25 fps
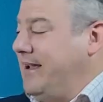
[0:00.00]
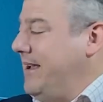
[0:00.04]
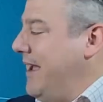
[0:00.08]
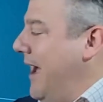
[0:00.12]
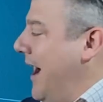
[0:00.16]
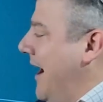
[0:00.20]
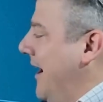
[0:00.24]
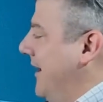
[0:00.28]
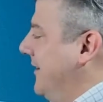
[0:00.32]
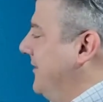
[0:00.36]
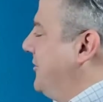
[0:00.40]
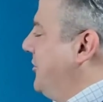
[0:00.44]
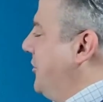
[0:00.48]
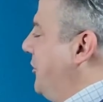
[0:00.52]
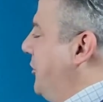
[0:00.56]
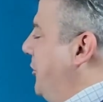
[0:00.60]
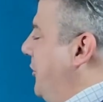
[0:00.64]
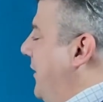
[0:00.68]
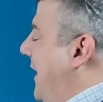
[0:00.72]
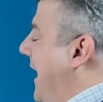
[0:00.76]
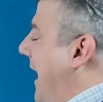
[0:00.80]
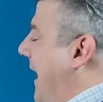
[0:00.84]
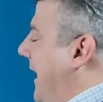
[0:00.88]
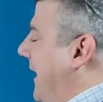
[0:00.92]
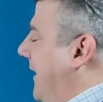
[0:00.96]
aren't too
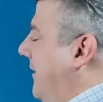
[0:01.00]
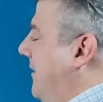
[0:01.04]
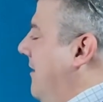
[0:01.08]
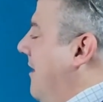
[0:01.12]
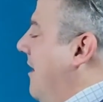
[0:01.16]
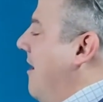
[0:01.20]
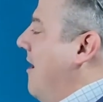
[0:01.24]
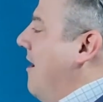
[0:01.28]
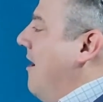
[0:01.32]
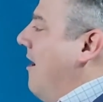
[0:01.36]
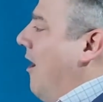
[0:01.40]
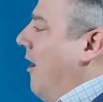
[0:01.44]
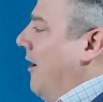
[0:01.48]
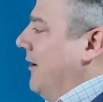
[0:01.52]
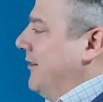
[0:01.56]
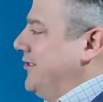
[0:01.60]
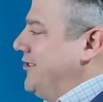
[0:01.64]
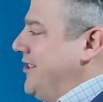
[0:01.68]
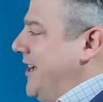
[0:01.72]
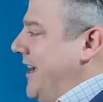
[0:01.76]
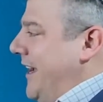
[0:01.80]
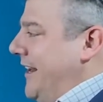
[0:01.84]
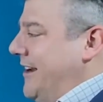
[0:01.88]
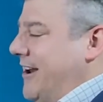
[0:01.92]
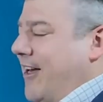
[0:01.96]
keen on
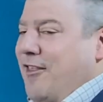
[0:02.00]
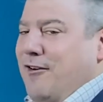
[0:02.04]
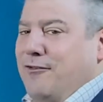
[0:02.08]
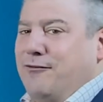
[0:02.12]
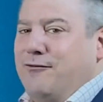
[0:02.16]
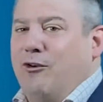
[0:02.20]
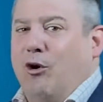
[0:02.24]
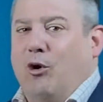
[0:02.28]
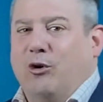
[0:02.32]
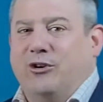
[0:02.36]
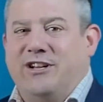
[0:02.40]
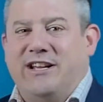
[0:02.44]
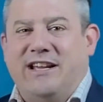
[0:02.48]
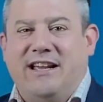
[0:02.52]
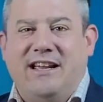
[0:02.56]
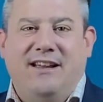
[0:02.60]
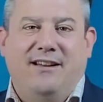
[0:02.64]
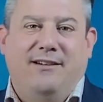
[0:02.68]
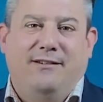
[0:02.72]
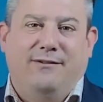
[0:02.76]
seeing another 40,